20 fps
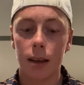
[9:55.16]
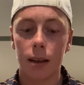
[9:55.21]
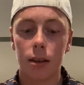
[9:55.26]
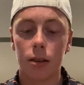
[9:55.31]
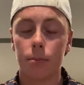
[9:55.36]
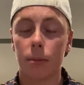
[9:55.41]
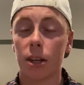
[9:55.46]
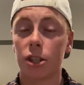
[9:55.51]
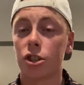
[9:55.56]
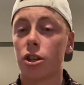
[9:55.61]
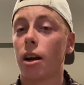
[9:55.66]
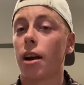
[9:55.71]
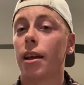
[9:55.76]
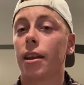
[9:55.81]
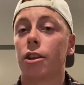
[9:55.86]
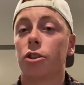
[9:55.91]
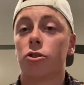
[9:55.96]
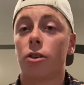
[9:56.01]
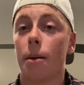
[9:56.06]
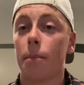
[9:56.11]
My shot at
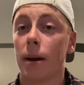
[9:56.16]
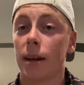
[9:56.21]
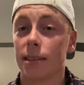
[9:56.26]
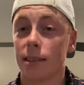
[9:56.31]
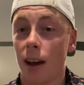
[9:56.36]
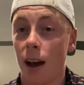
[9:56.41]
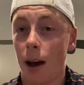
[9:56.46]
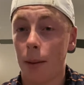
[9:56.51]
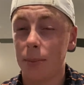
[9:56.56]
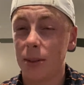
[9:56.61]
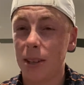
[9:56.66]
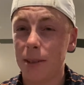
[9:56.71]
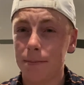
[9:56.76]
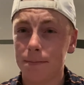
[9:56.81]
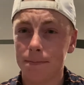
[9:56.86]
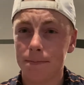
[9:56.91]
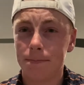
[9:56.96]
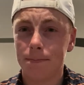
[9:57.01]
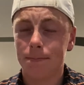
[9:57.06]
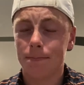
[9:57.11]
the trap, I topped it,
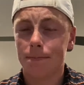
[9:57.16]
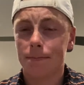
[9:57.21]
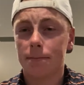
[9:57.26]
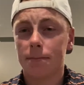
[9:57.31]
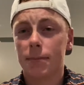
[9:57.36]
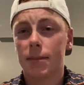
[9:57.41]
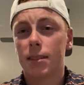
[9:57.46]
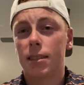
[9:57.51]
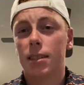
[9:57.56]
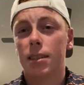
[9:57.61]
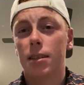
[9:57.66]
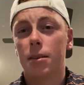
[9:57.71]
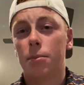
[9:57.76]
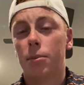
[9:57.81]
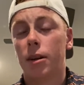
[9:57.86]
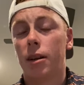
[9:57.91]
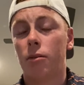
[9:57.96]
but